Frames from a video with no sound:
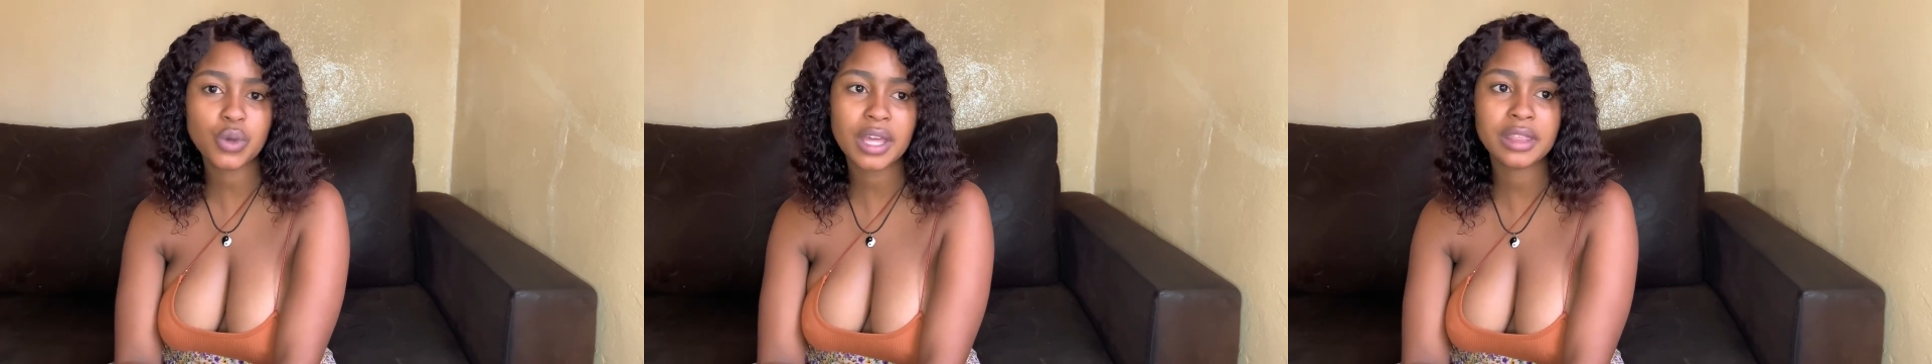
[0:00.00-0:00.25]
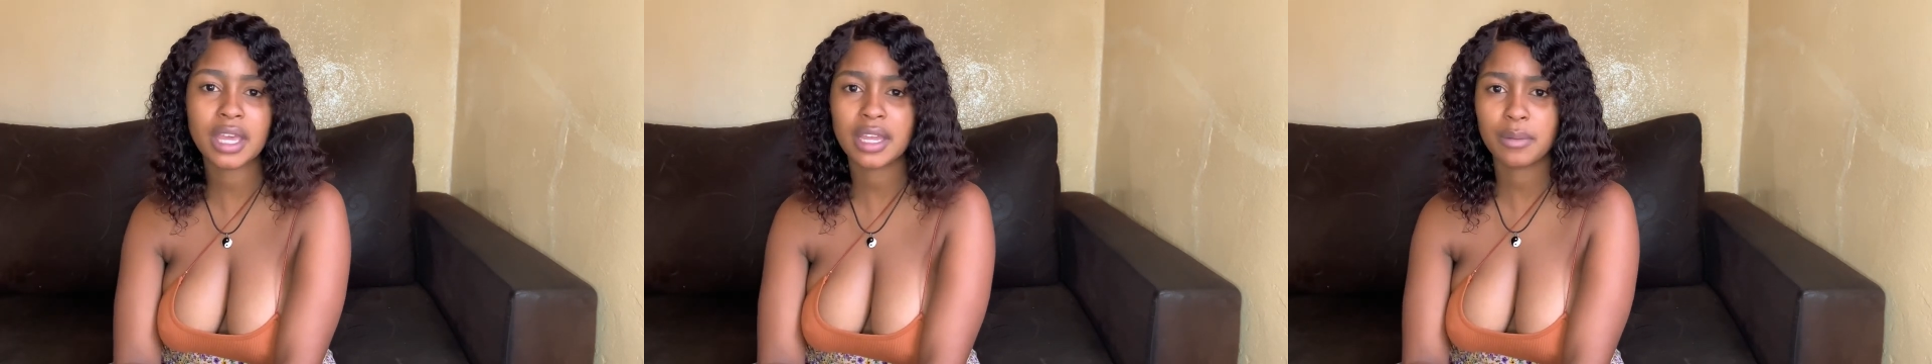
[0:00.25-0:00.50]
and
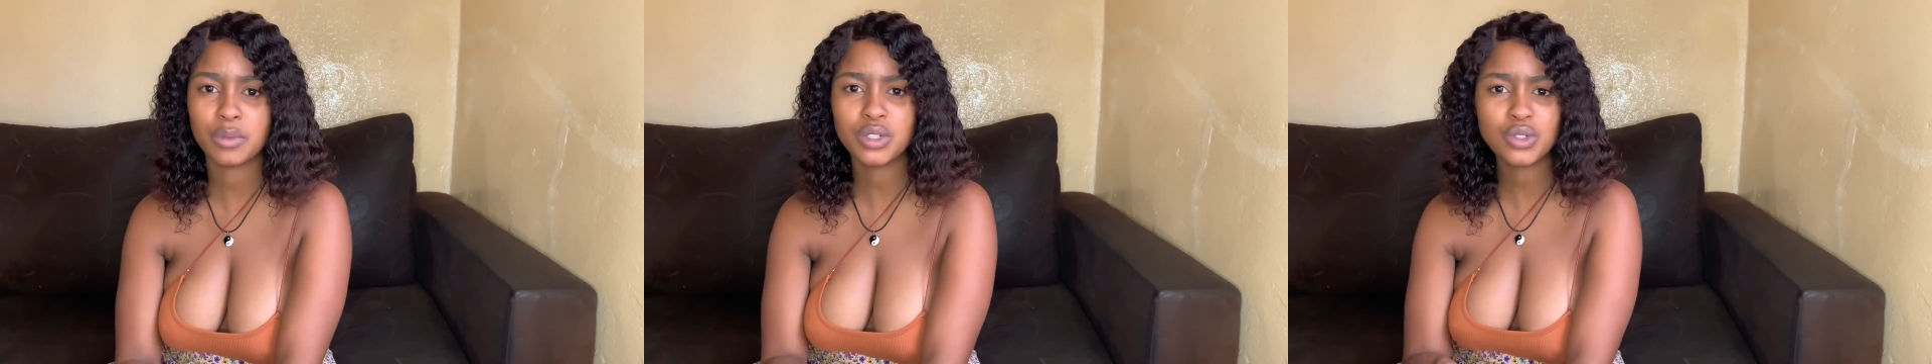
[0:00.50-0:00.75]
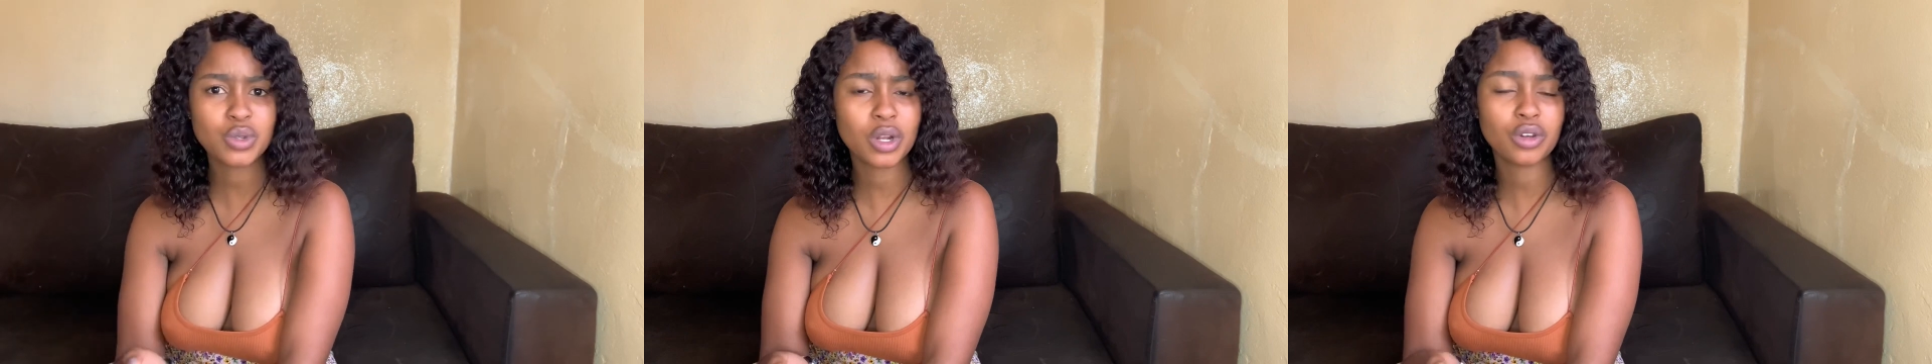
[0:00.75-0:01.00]
then I'm gonna
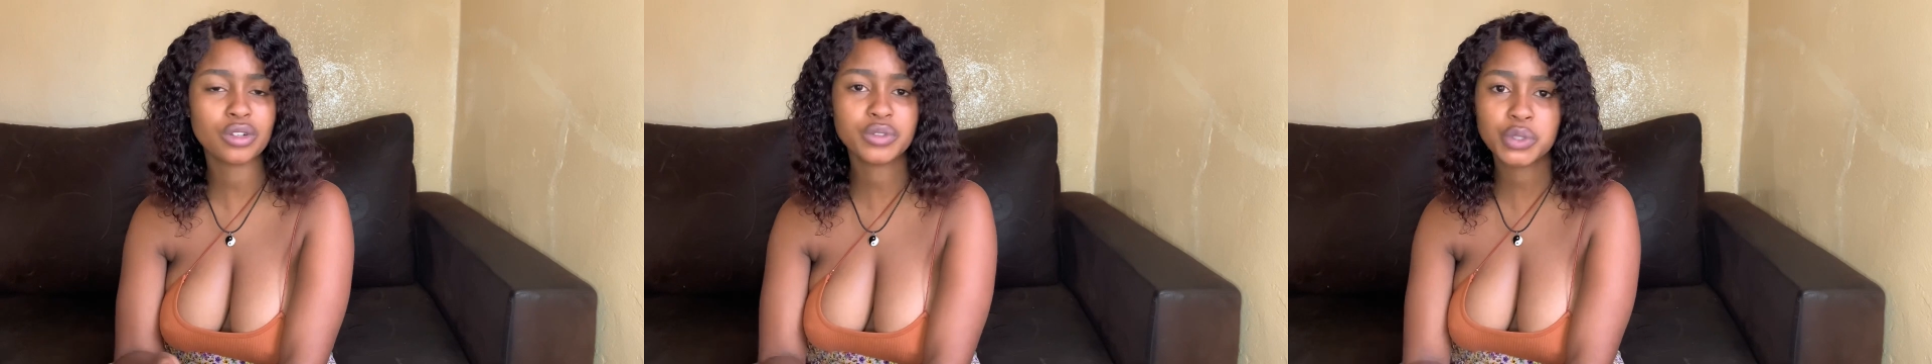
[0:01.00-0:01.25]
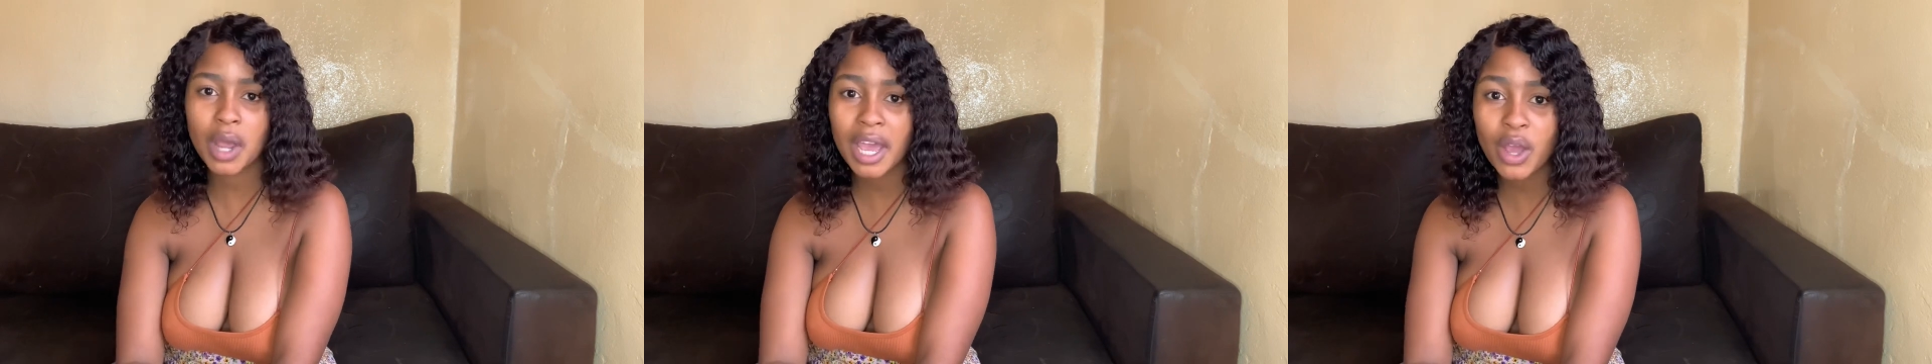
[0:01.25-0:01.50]
do a lot of
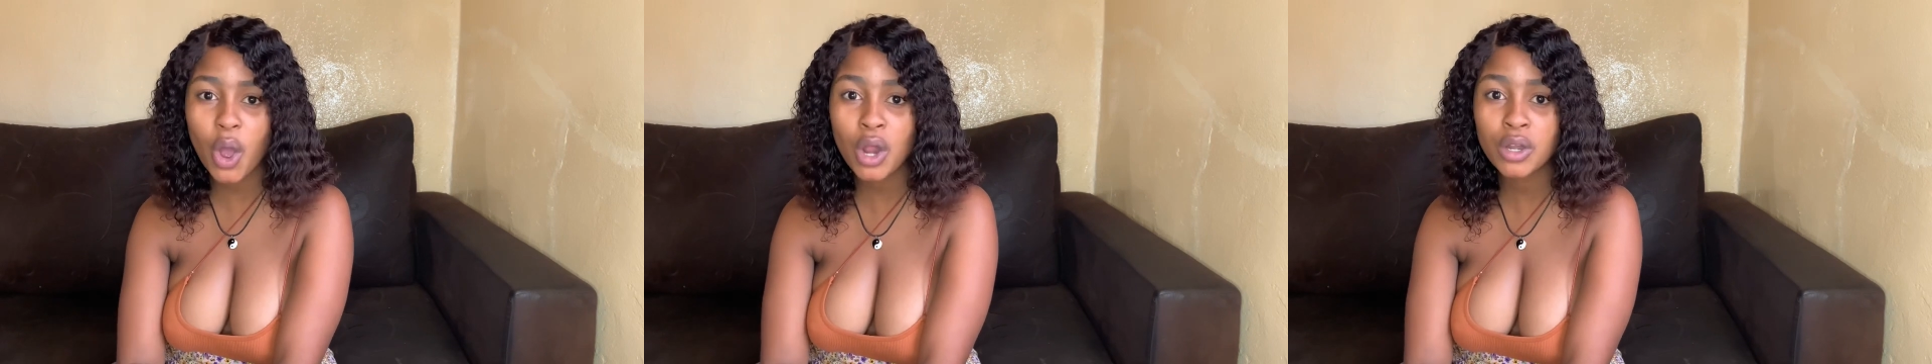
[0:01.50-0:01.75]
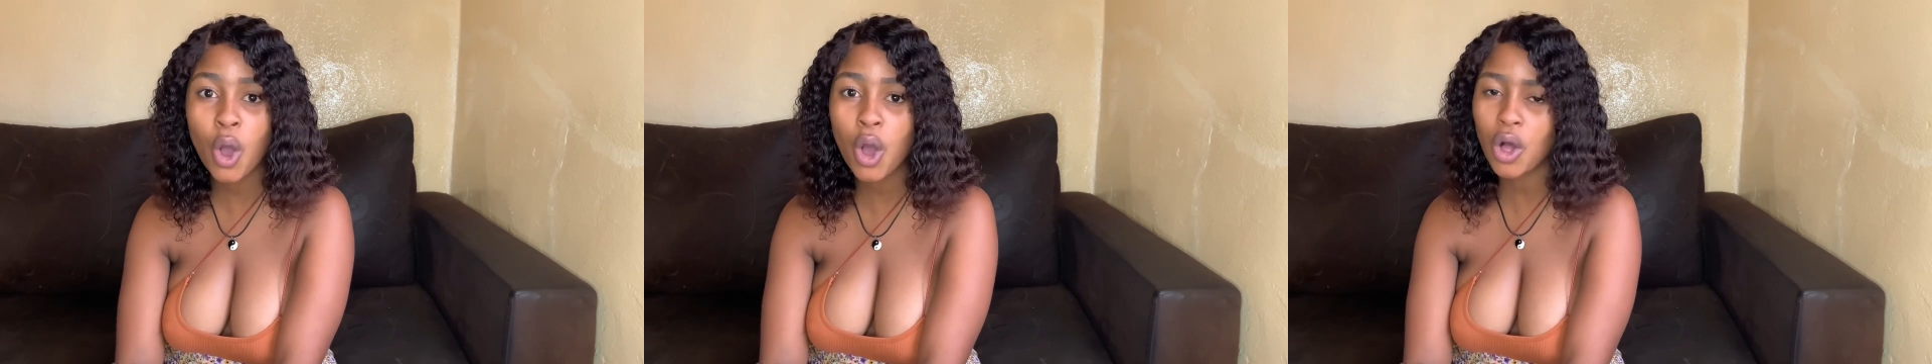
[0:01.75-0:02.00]
try on
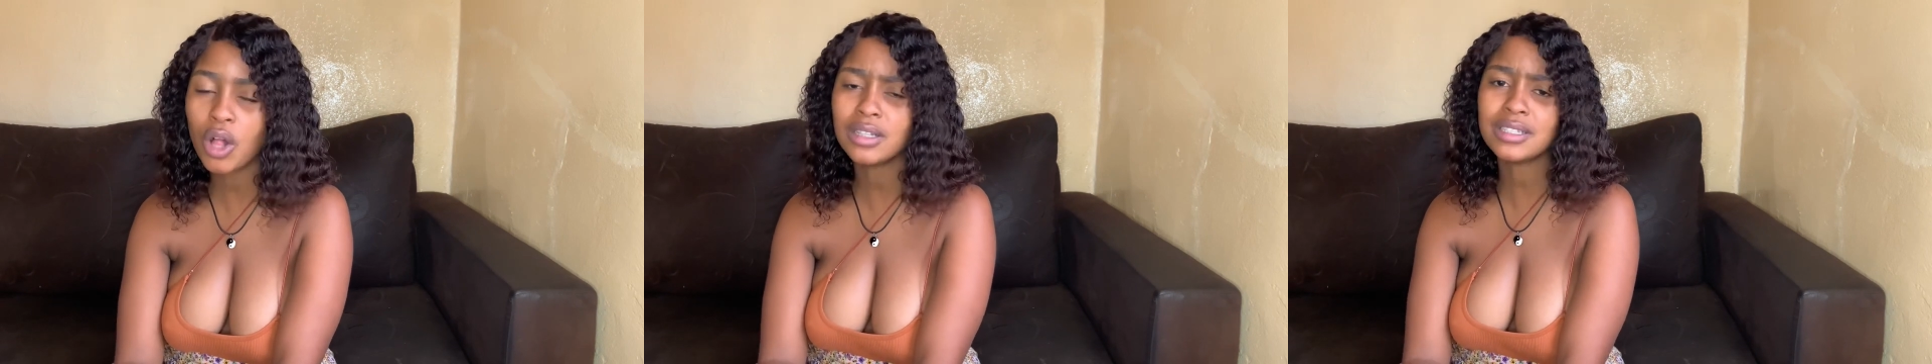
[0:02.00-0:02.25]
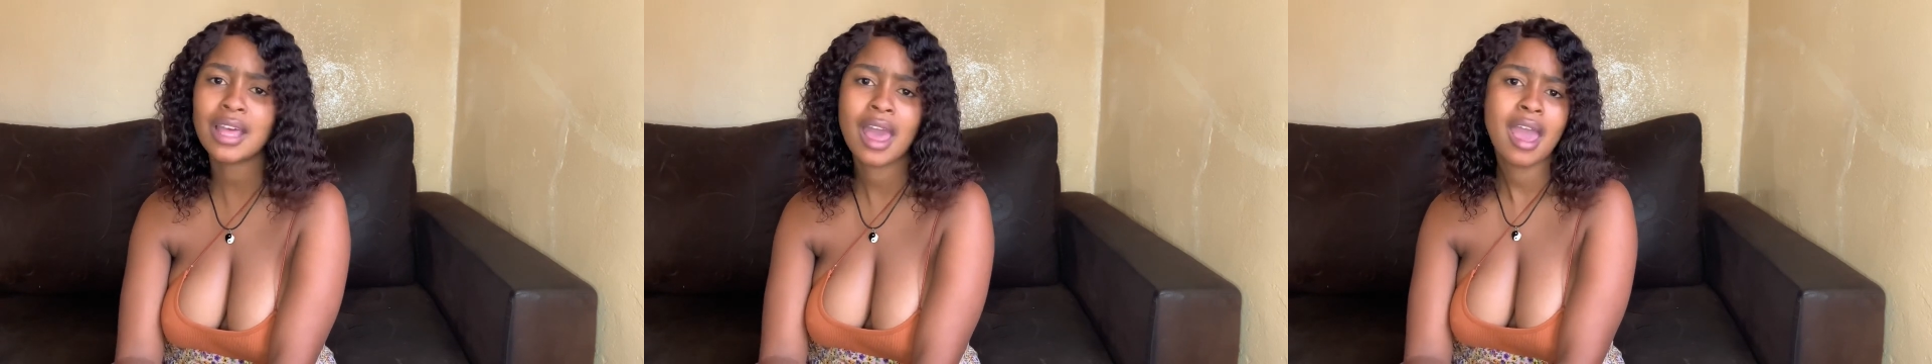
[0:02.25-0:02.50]
hauls,